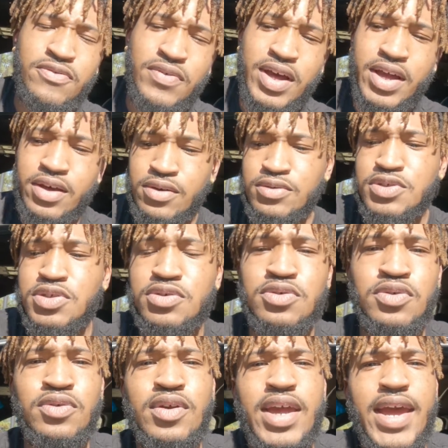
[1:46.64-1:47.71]
If I go
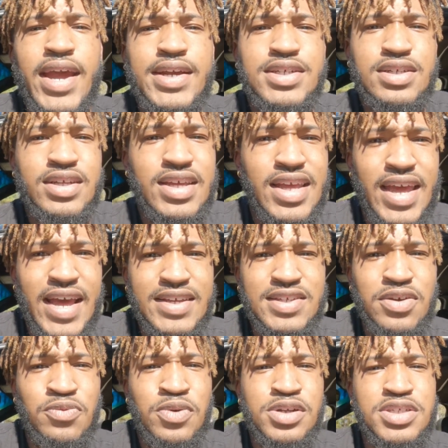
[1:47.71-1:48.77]
to actually gas
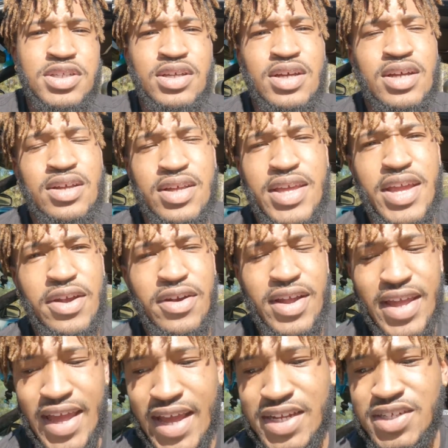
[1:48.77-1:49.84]
it once the gear
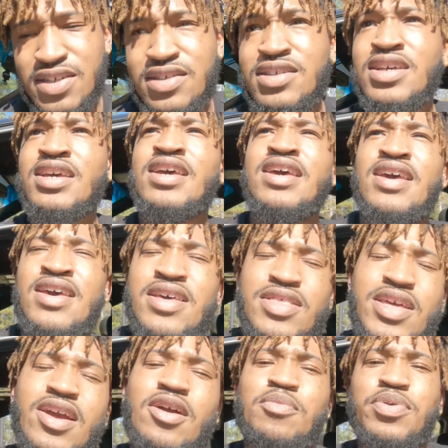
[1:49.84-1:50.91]
engages,
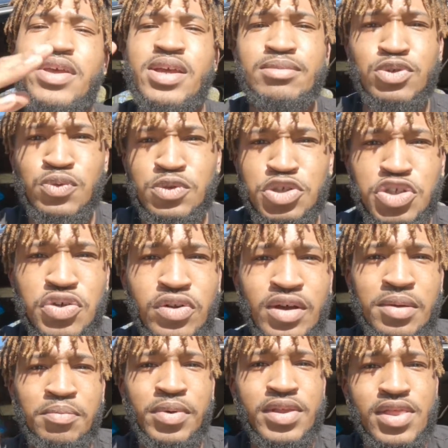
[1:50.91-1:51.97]
the RPMs will shoot
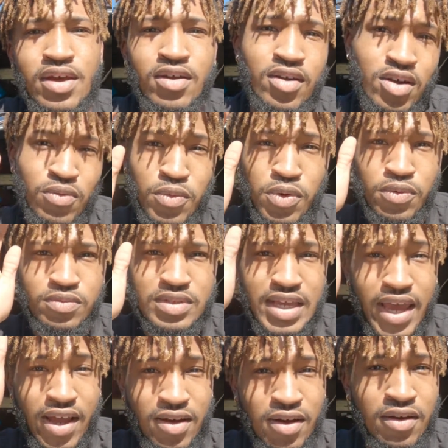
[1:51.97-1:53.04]
up, but the car won't
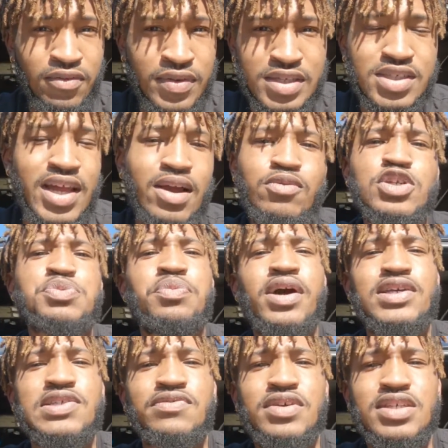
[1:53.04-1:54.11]
take off. It's not
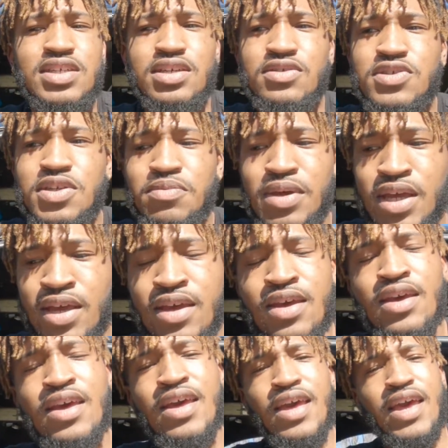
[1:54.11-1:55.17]
responsive as it used to be,
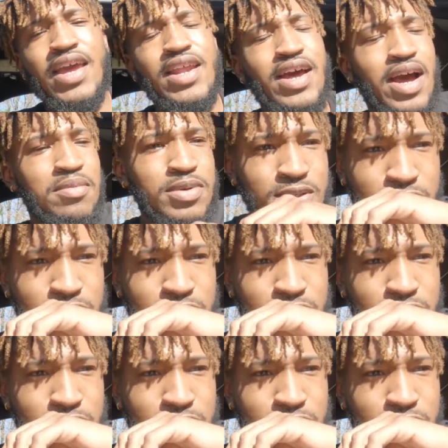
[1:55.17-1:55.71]
and I'm